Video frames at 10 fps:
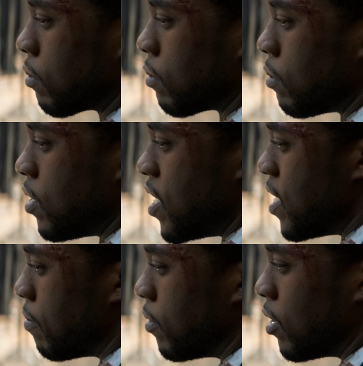crazy.
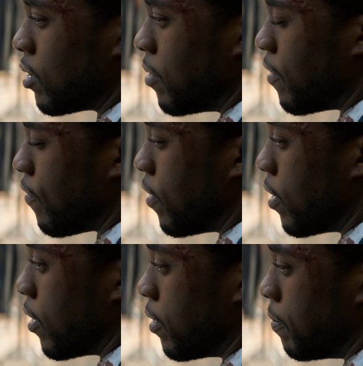Like, the Wakandans could
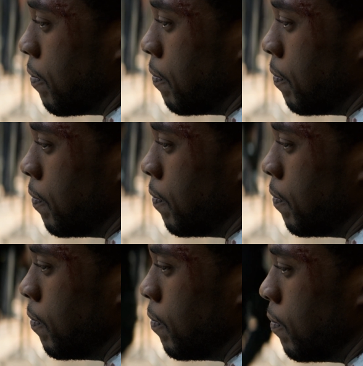absolutely just
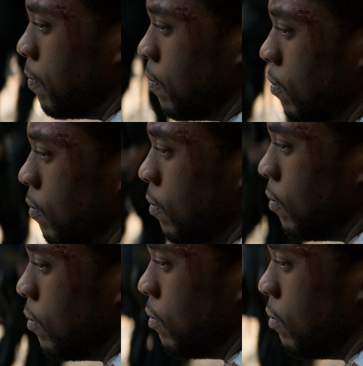reject the notion
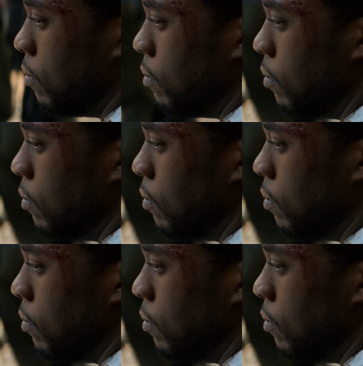of a new